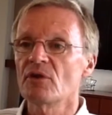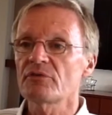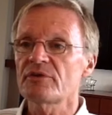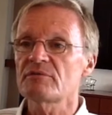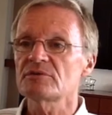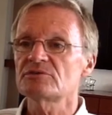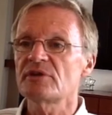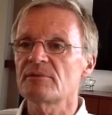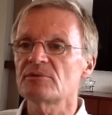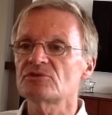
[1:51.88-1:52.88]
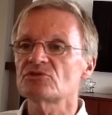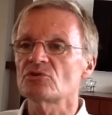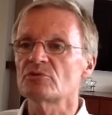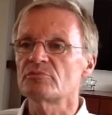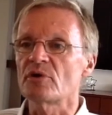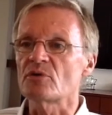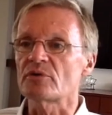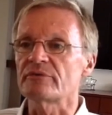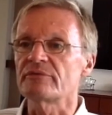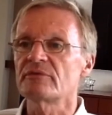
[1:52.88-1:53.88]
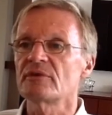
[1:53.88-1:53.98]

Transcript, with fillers: Nothing was damaged or broken.